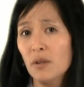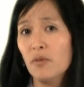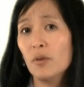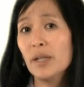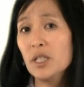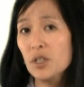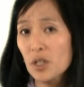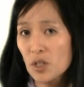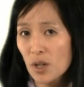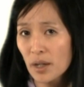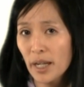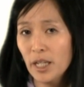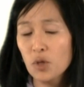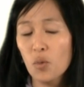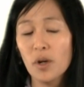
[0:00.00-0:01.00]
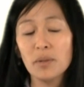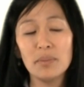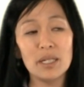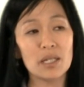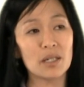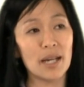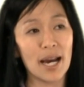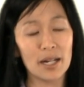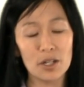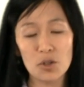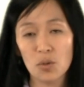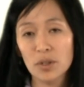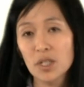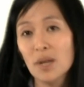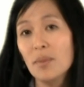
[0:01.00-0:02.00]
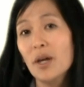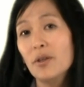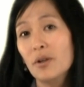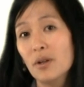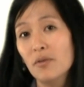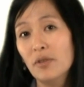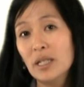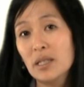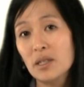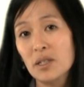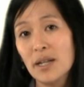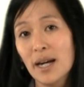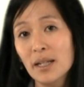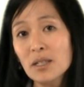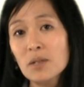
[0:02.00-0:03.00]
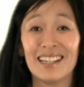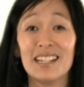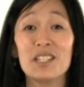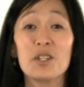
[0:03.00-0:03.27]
for instance on H-1B status or some other visa status.